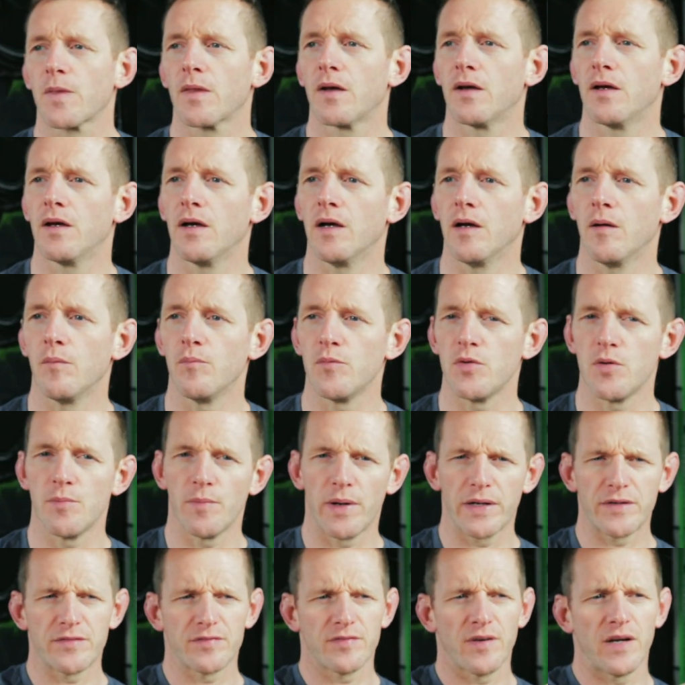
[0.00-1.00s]
um, you
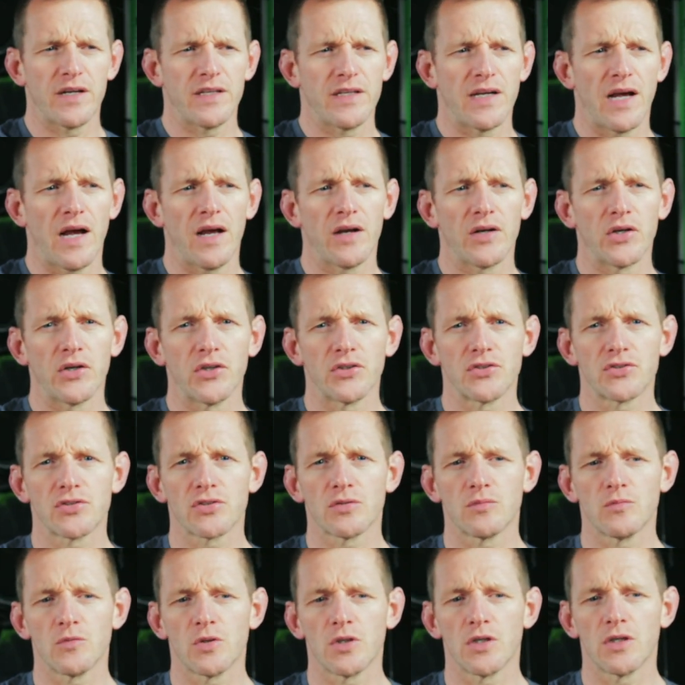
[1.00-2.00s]
might find you hang out
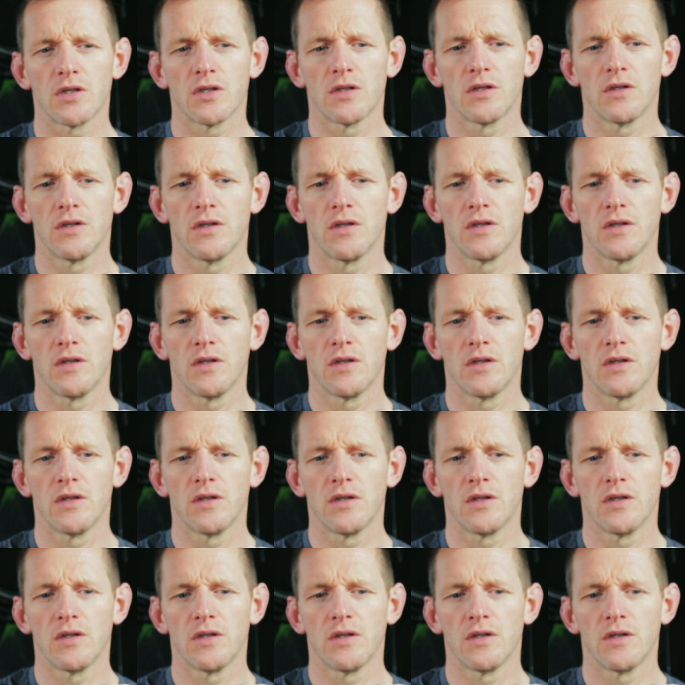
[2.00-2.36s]
somewhere